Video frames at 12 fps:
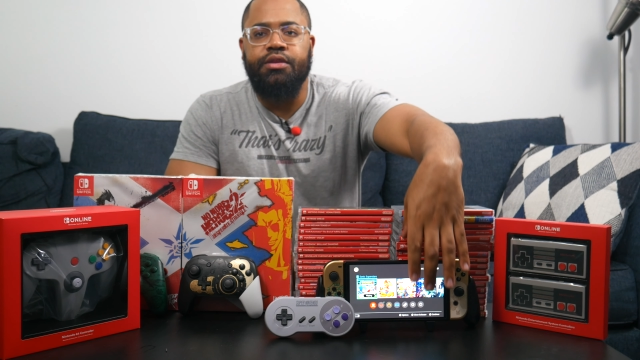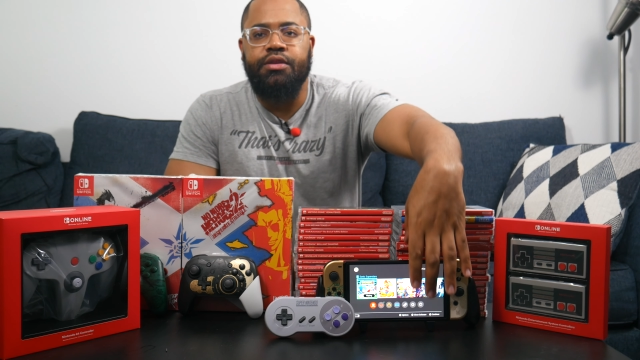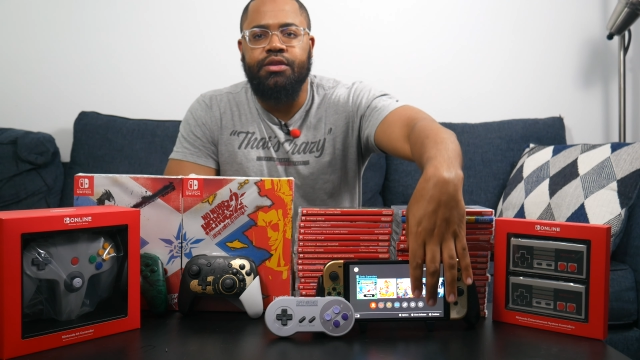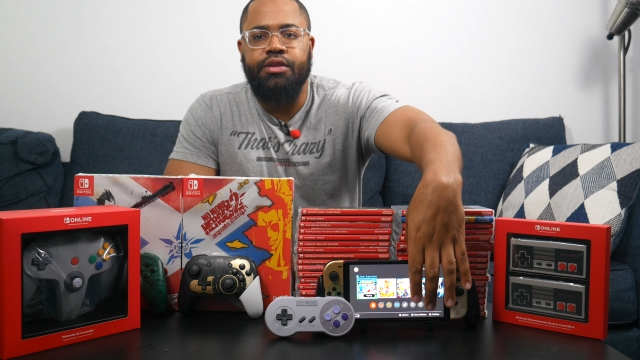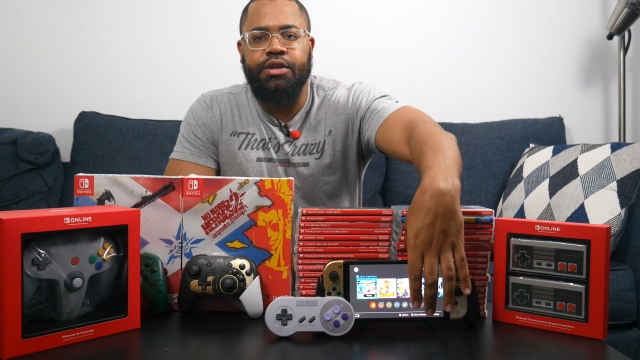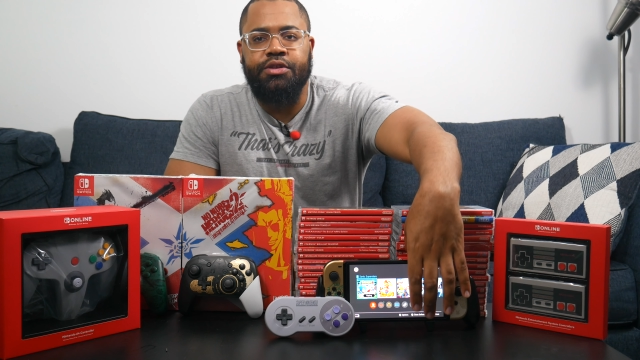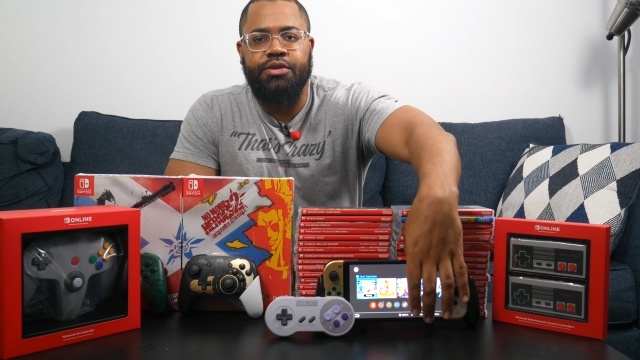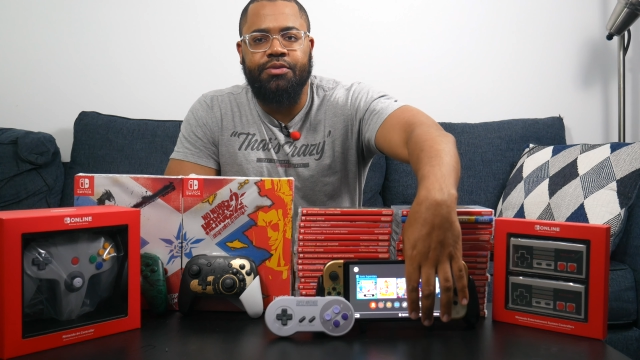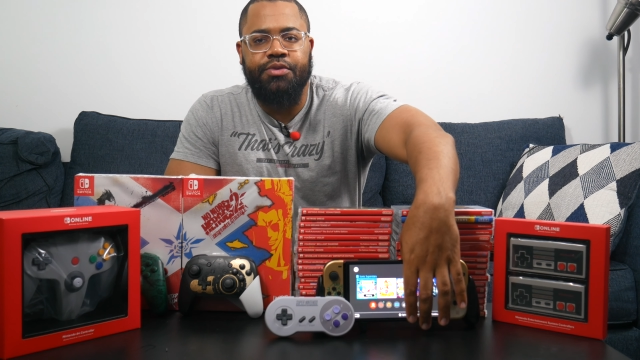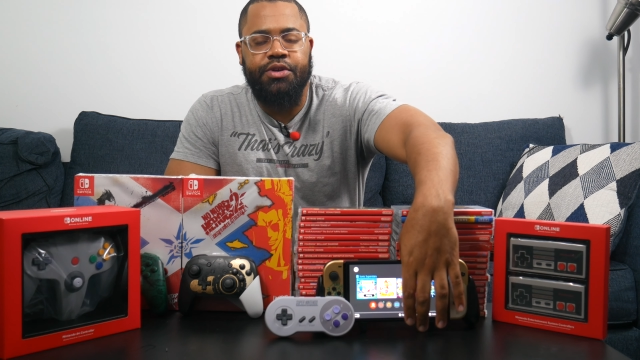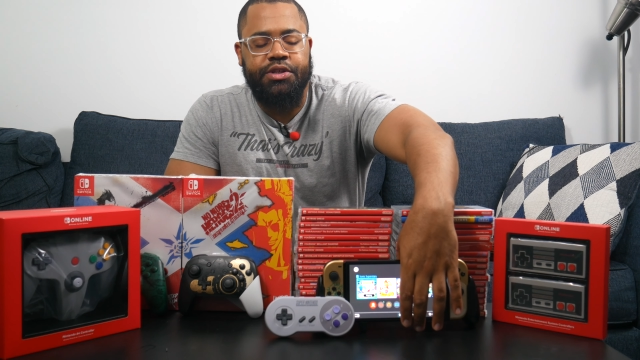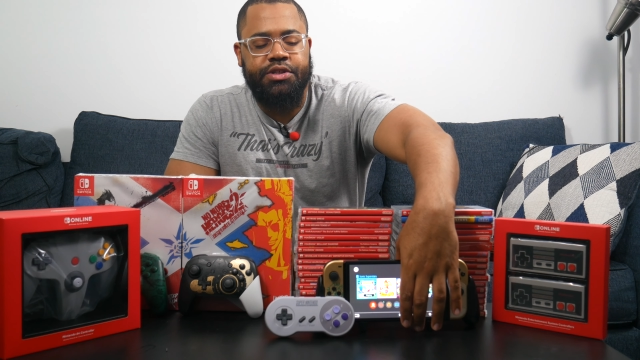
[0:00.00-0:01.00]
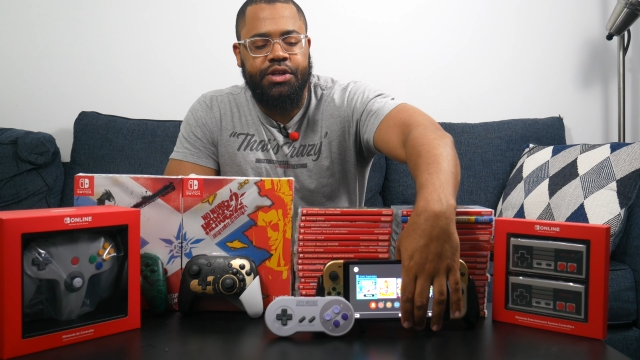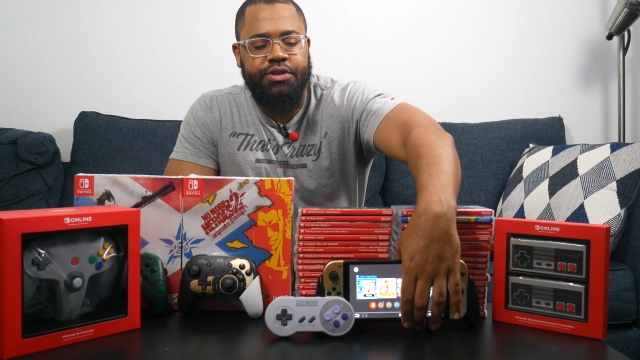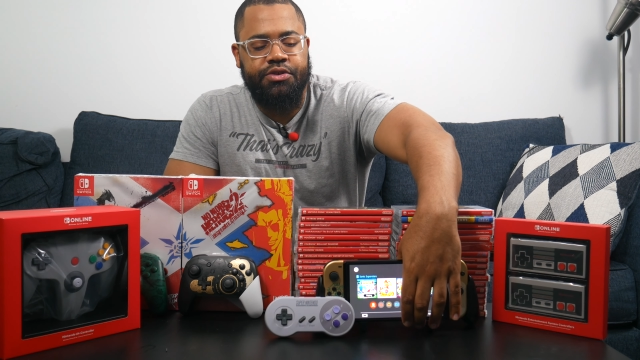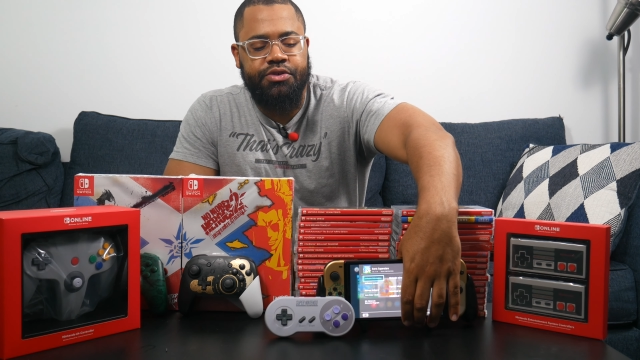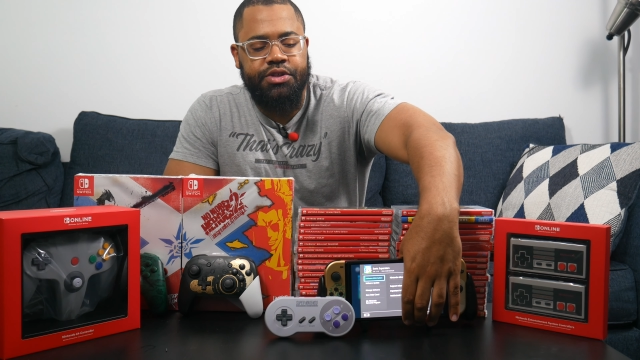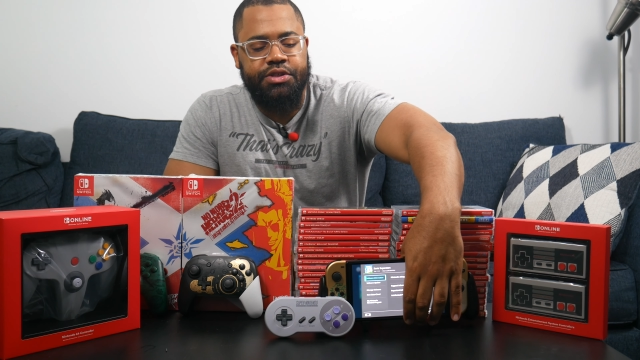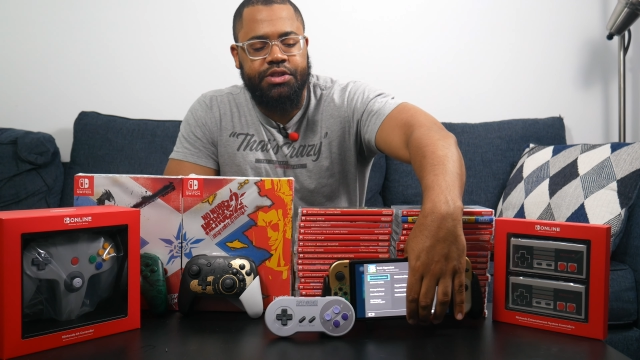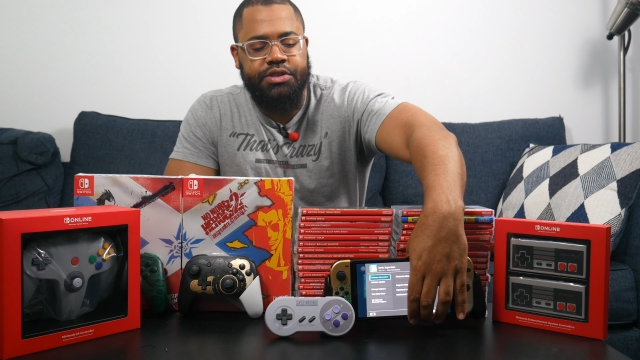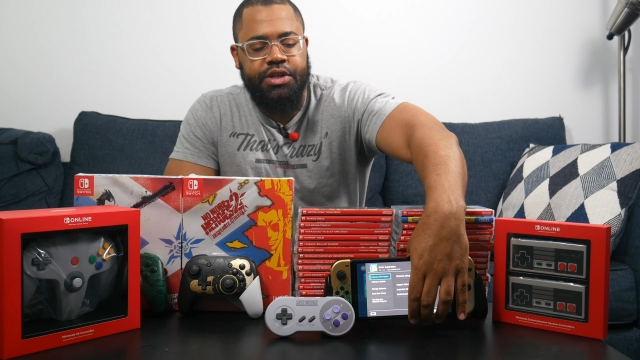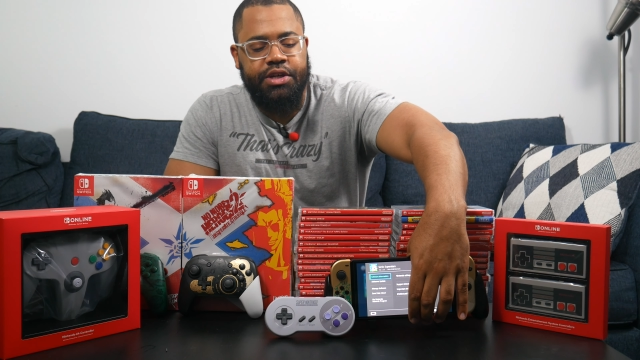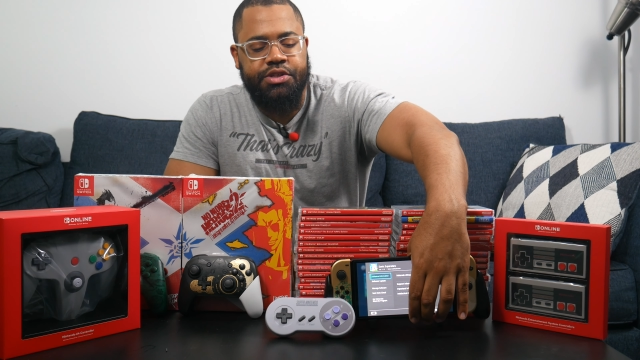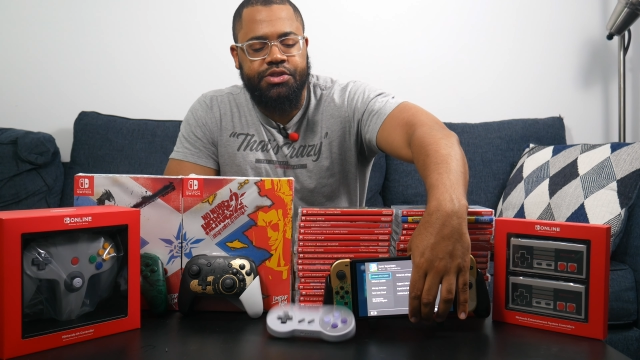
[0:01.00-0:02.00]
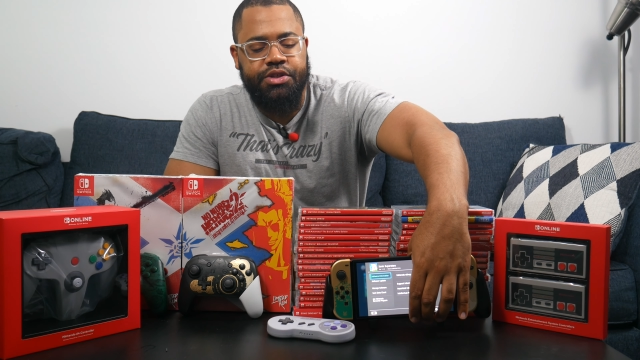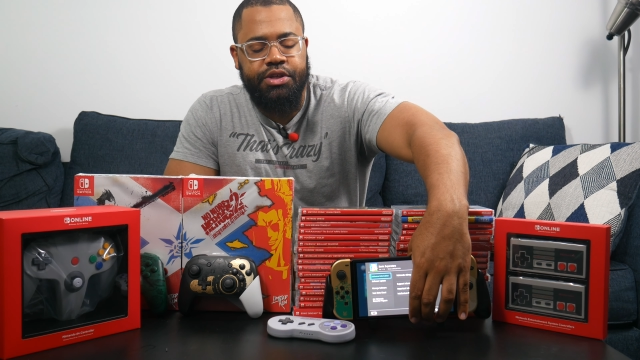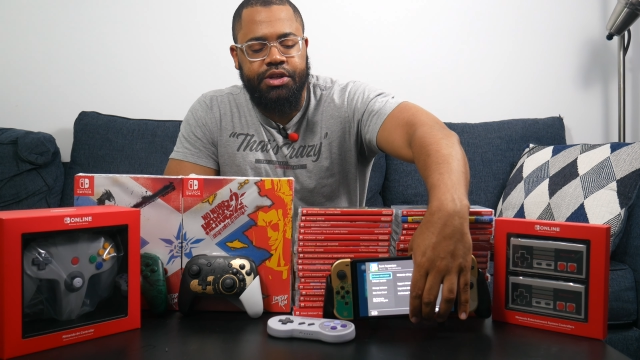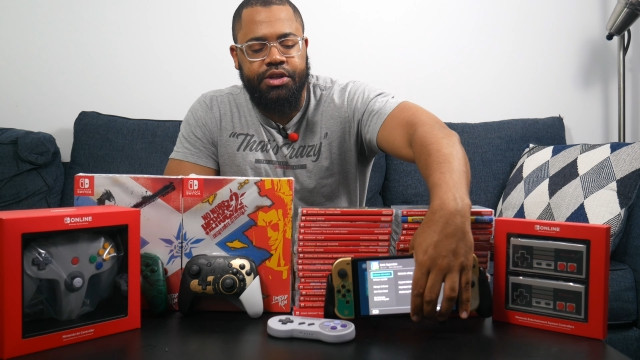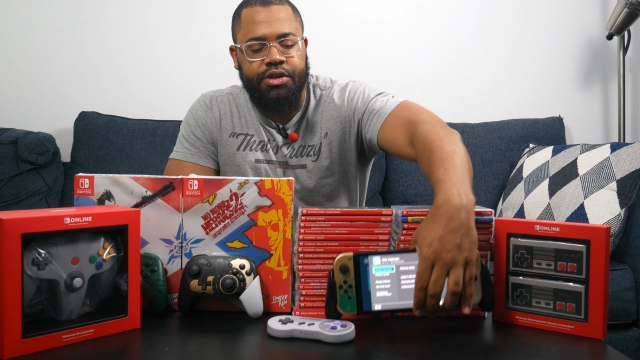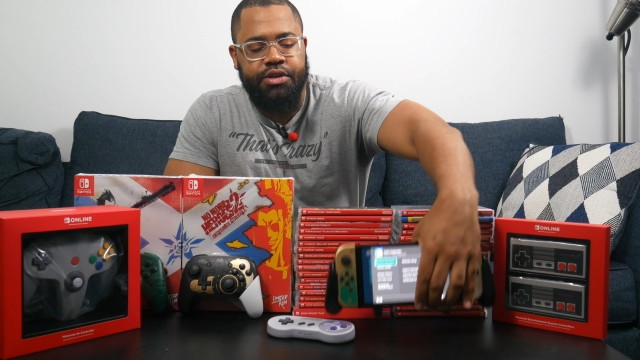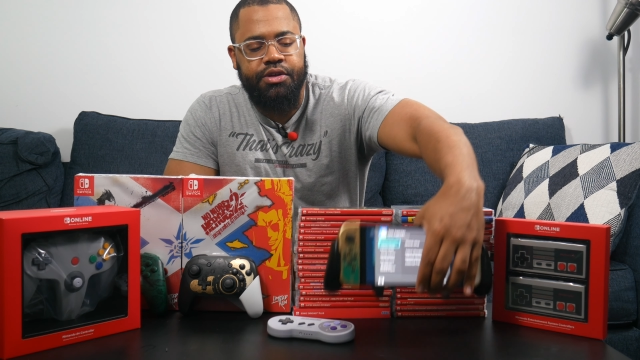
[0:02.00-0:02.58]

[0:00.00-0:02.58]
Next up for accessories, it's actually